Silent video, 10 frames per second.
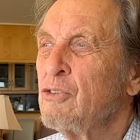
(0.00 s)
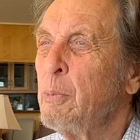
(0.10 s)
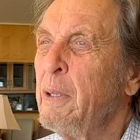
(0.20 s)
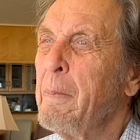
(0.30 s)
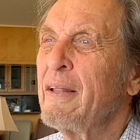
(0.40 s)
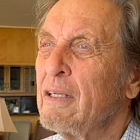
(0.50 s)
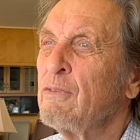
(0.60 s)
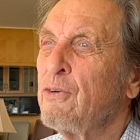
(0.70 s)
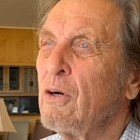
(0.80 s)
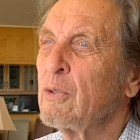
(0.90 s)
to be mother and
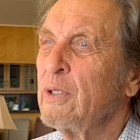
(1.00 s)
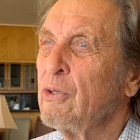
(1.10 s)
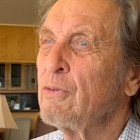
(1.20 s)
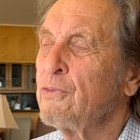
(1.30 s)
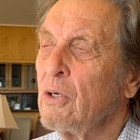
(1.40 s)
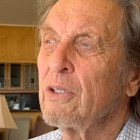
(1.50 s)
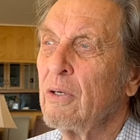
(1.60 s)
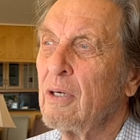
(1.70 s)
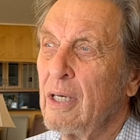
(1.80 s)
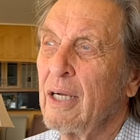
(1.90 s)
father when you're a father
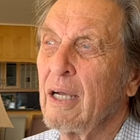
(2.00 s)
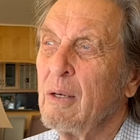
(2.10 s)
only, like I